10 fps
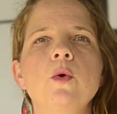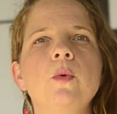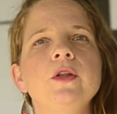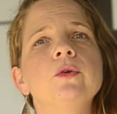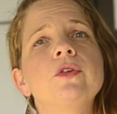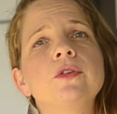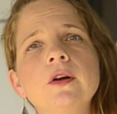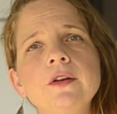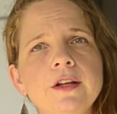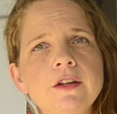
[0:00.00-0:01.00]
When you
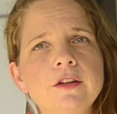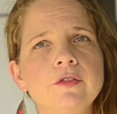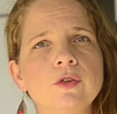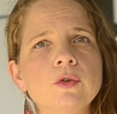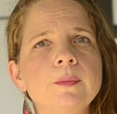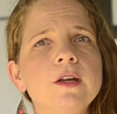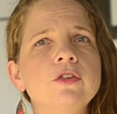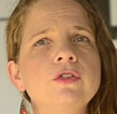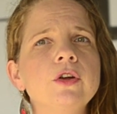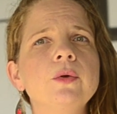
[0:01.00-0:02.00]
start the interview, make
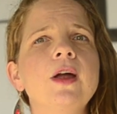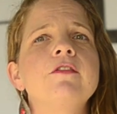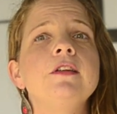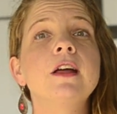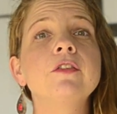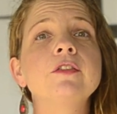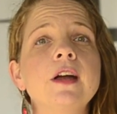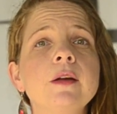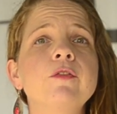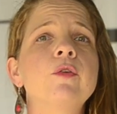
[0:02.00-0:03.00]
sure you have enough
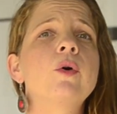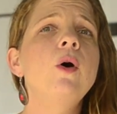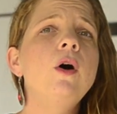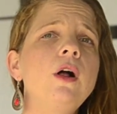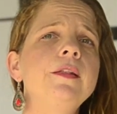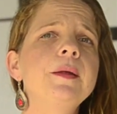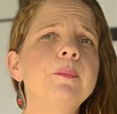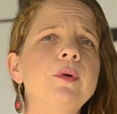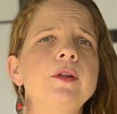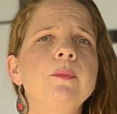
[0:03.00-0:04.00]
time for all the
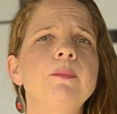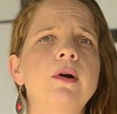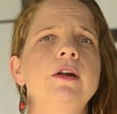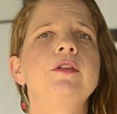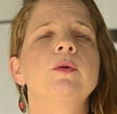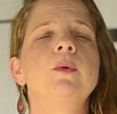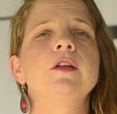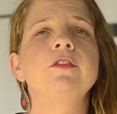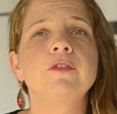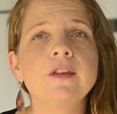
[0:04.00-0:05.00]
important parts you
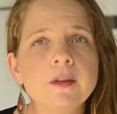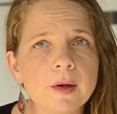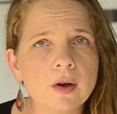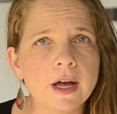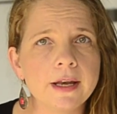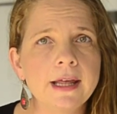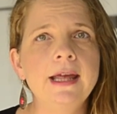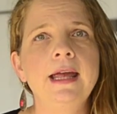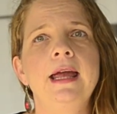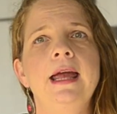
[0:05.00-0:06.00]
want feedback on
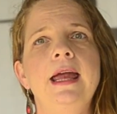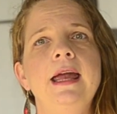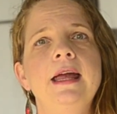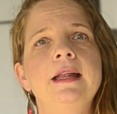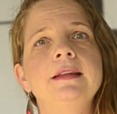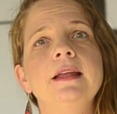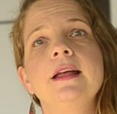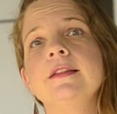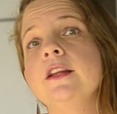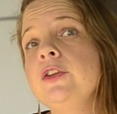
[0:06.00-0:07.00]
and
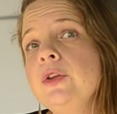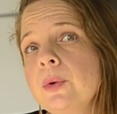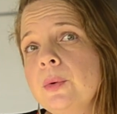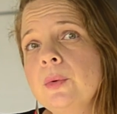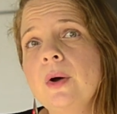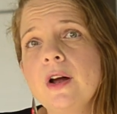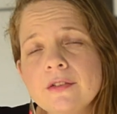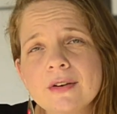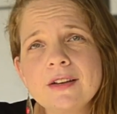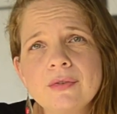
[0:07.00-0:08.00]
that you are on
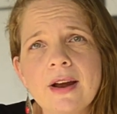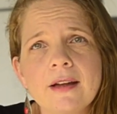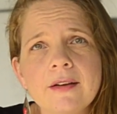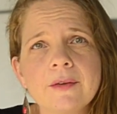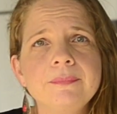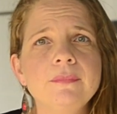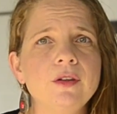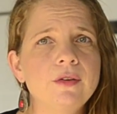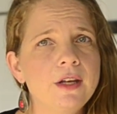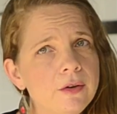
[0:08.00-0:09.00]
the right track.
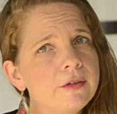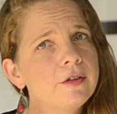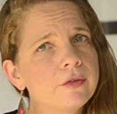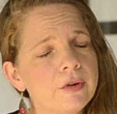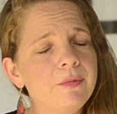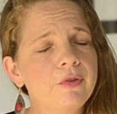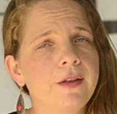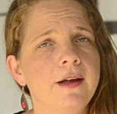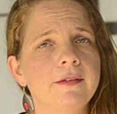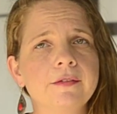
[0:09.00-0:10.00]
You can use the script for
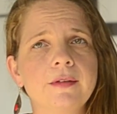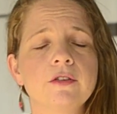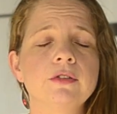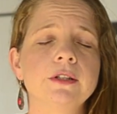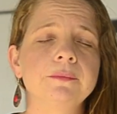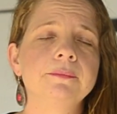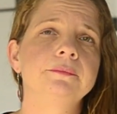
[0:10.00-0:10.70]
that, actually.